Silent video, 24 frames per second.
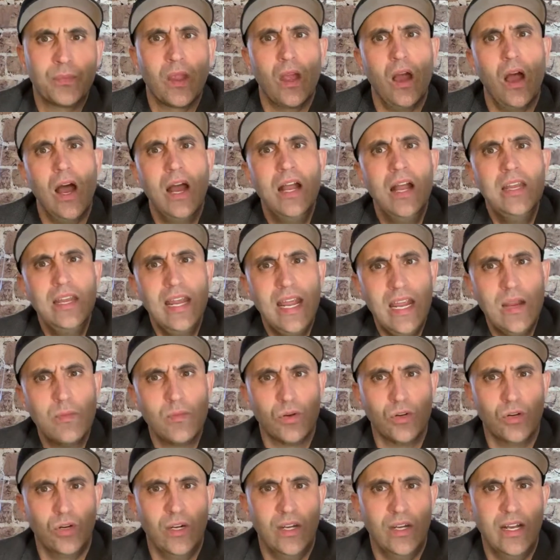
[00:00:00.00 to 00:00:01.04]
a
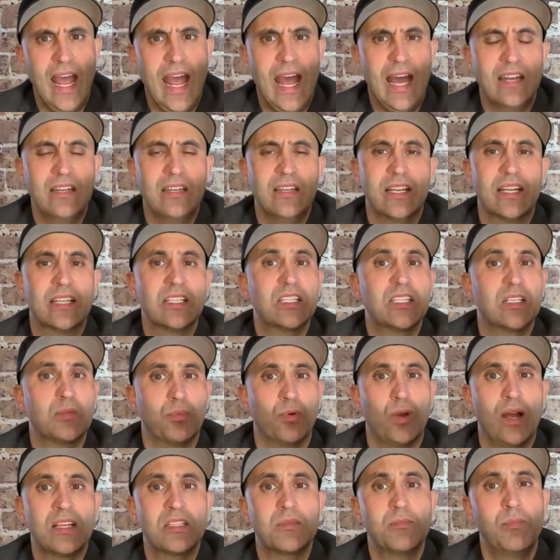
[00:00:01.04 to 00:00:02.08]
neighborhood had an
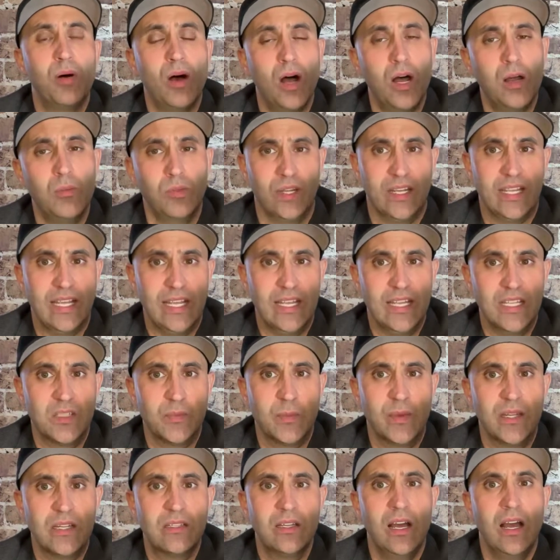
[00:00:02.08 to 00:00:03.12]
express public
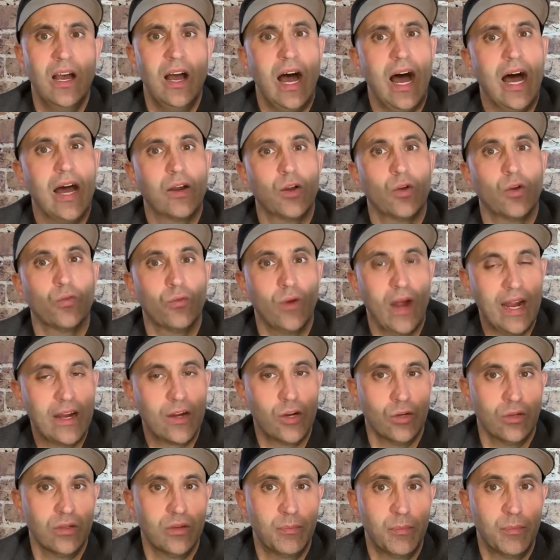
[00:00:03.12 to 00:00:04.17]
easement on a
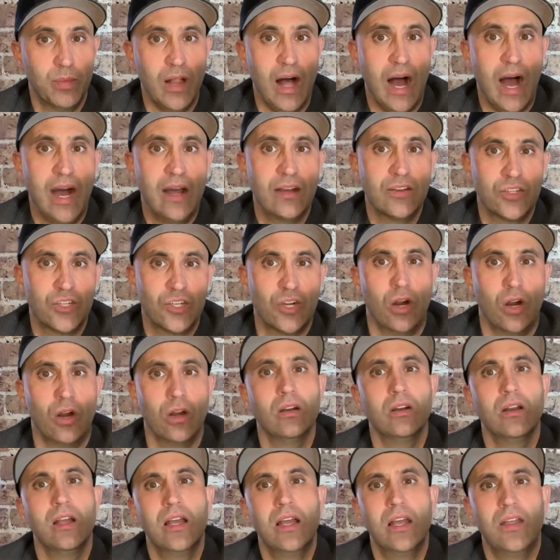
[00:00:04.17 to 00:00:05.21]
record plot
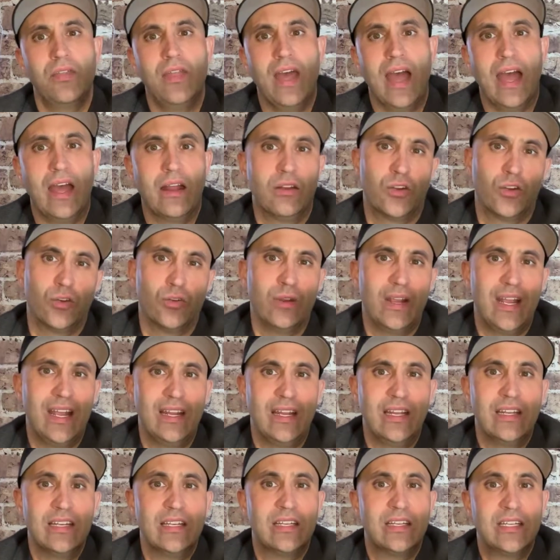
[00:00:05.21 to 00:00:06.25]
chart that
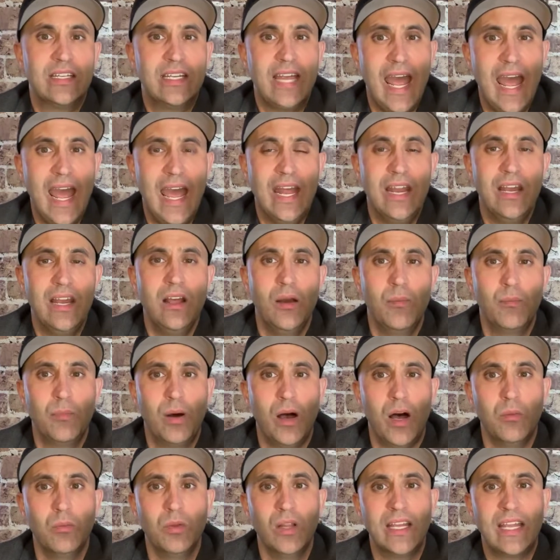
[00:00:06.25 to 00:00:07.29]
created 10
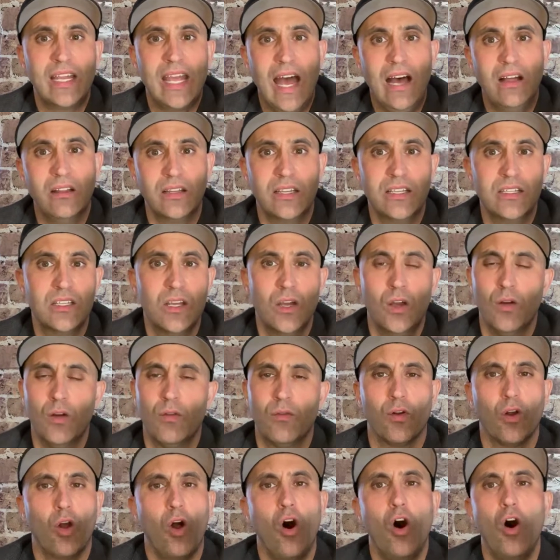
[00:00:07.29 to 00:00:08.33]
public alleys
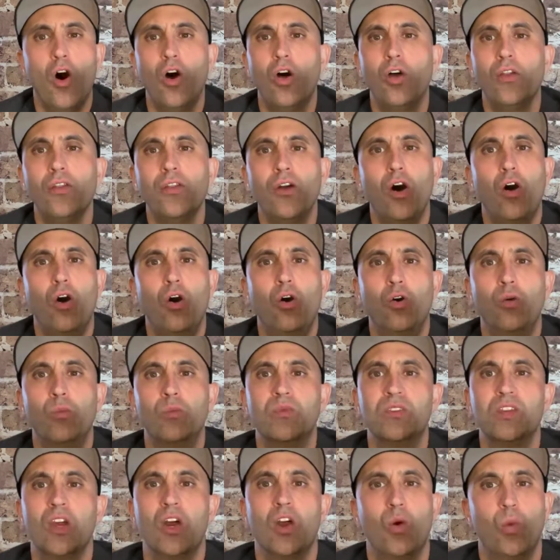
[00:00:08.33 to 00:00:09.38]
for all the
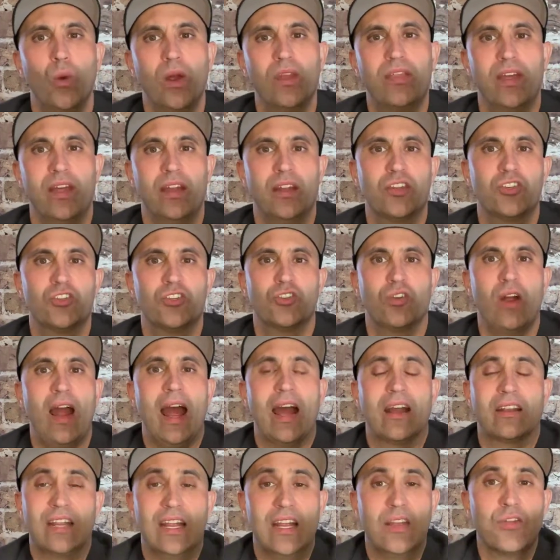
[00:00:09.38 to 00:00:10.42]
homes within a
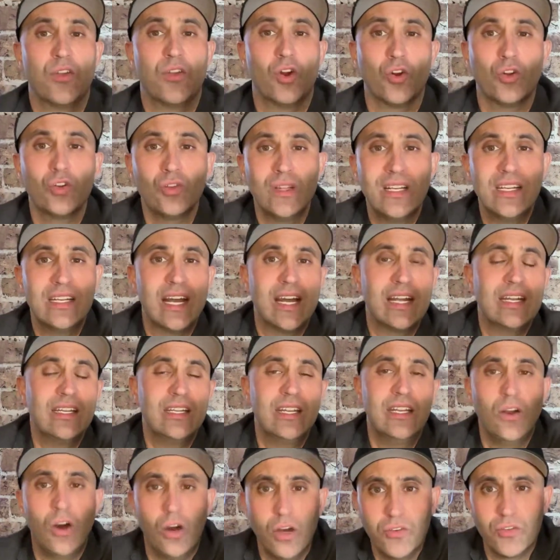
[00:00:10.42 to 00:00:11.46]
tract in the early
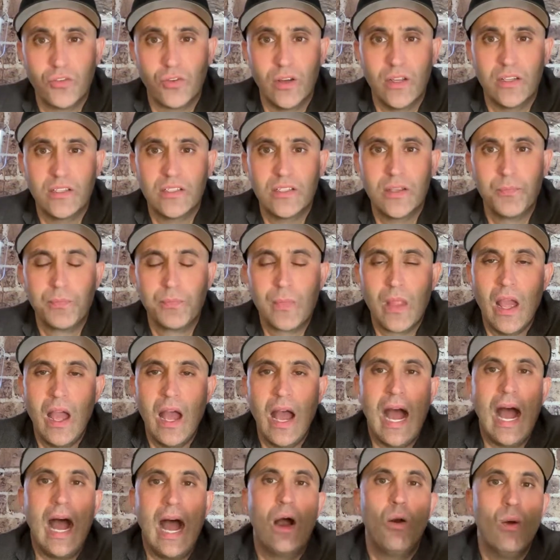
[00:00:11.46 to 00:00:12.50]
1900s.
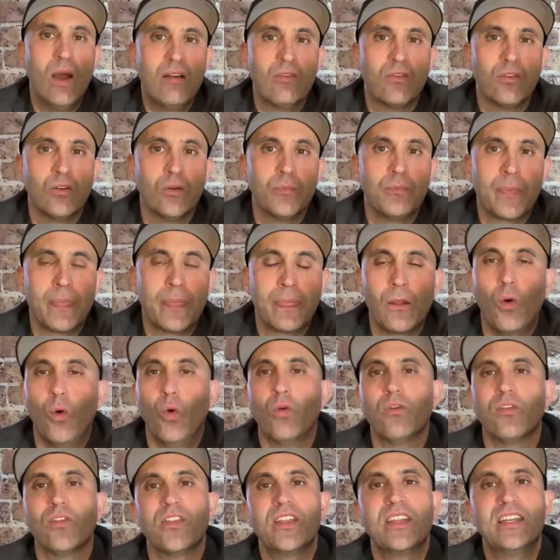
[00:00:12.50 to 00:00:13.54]
However,
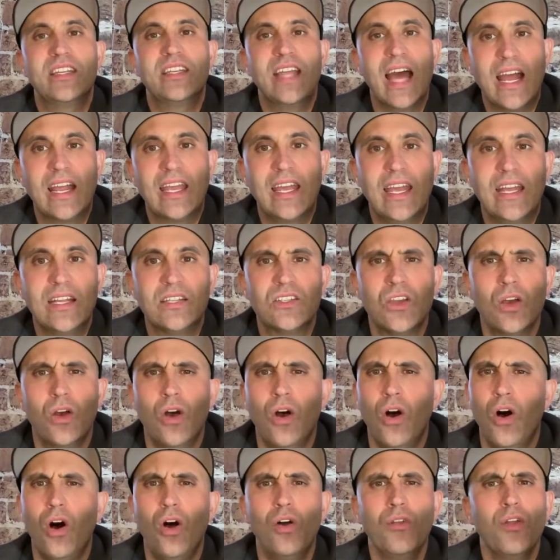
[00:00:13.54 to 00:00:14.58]
over the decades,
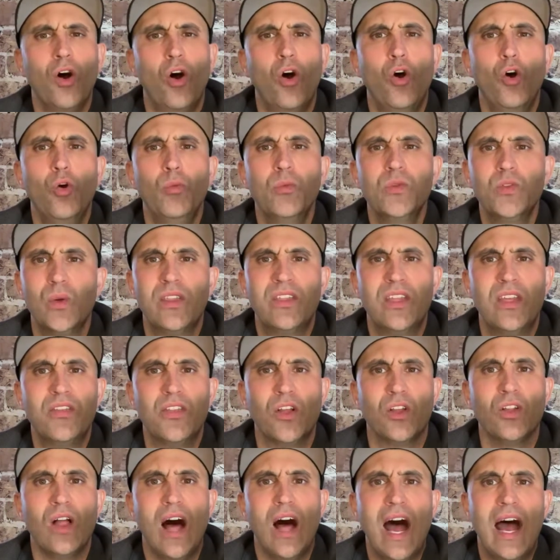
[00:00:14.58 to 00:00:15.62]
all the homes within the
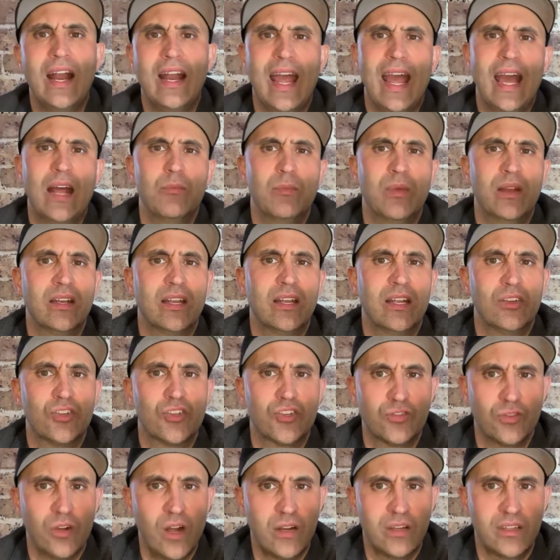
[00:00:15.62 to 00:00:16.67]
lot had been
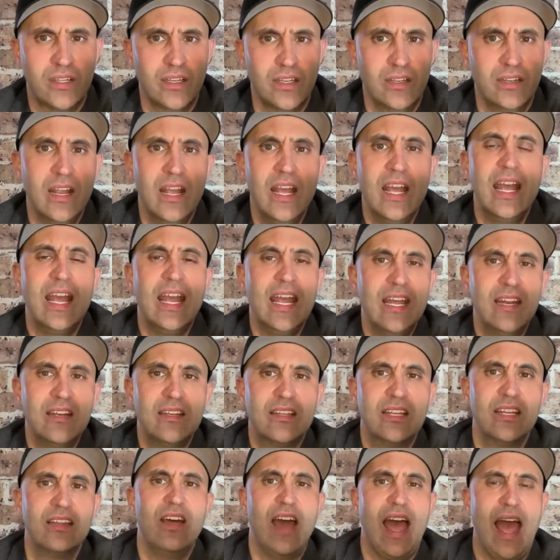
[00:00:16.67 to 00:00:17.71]
constructed
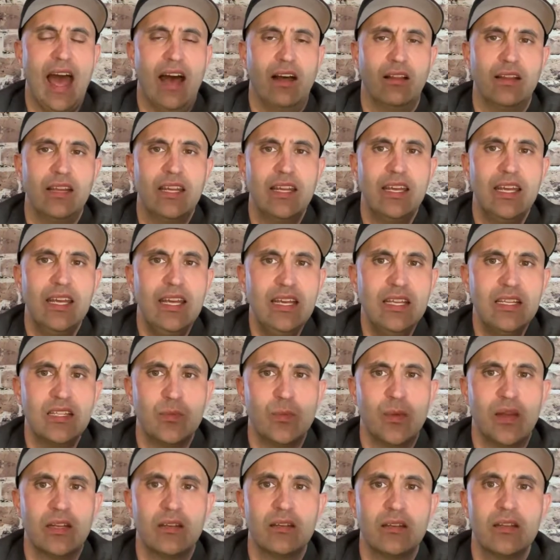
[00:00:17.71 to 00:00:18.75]
into the alley easement.